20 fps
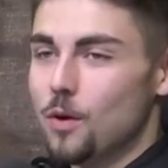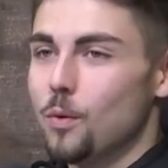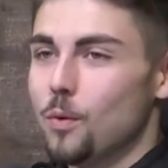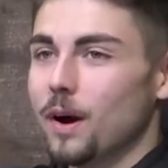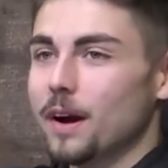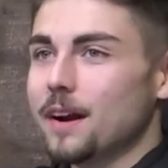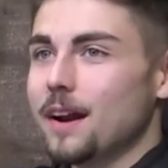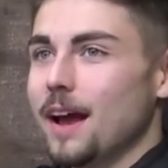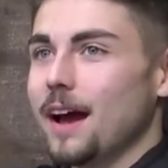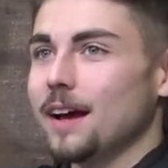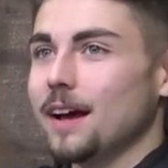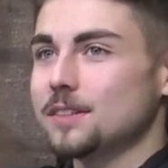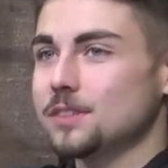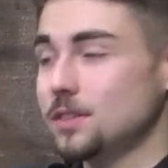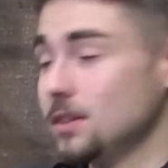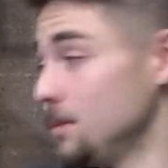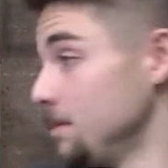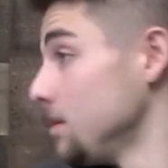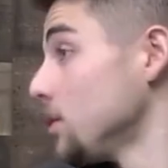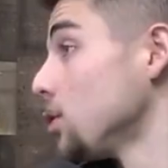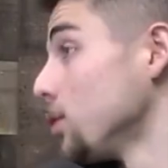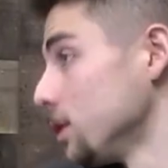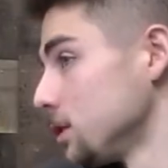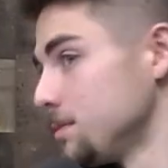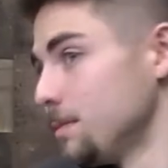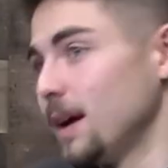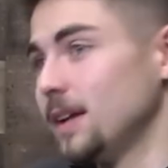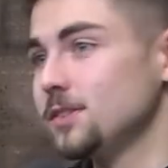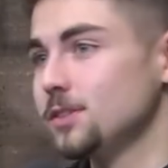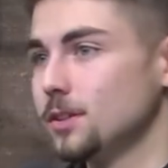Wanted to ask you,
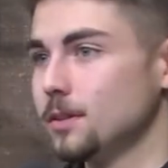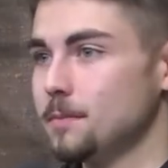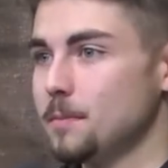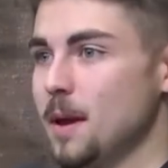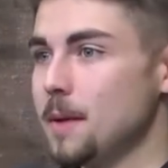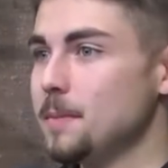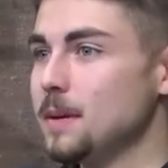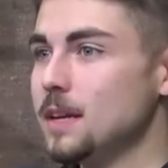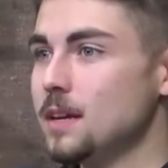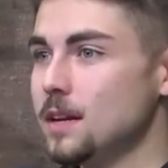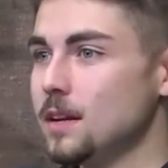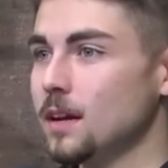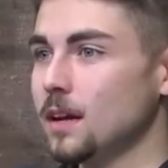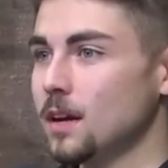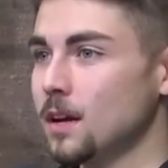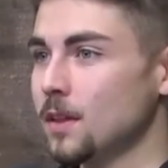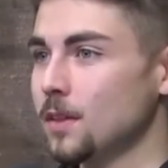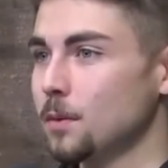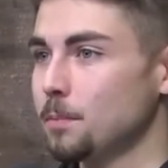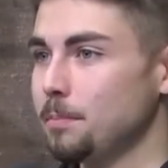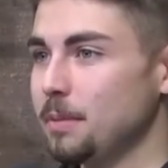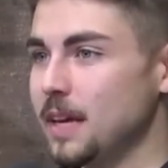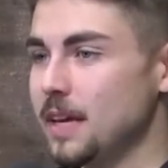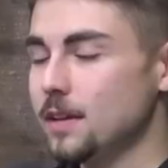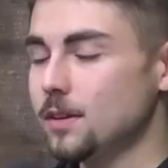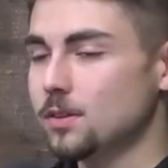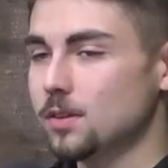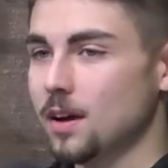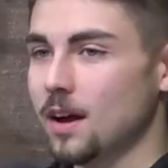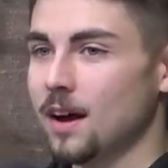Chris mentioned maybe needing another
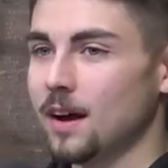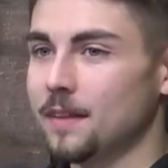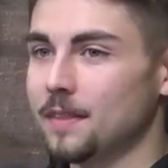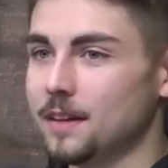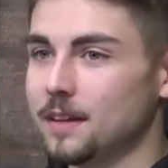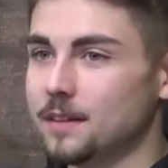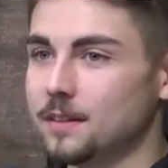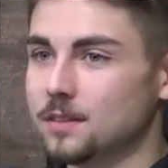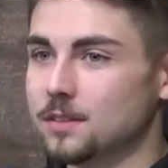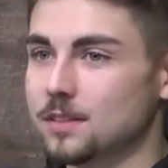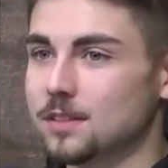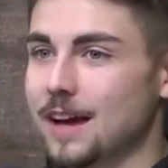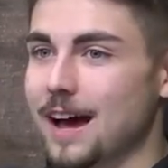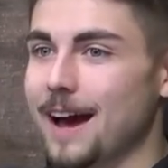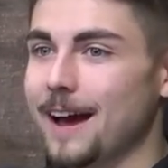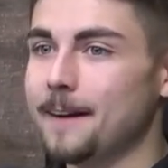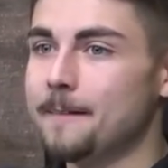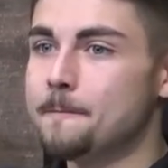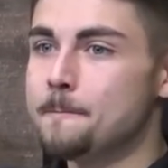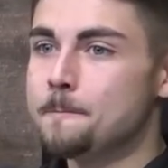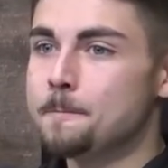piece on the inside.